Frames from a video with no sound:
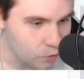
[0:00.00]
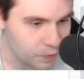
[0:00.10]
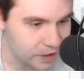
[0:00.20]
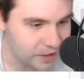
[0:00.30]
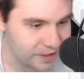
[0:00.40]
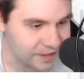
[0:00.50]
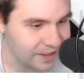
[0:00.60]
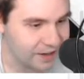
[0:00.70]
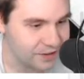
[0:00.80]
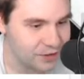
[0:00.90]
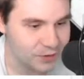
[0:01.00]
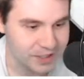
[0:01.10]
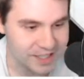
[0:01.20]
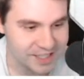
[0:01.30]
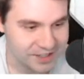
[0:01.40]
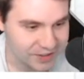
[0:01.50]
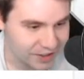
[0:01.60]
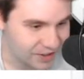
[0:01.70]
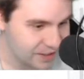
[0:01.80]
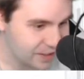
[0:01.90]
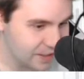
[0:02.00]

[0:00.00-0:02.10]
Peanut, how you doing? I see you there.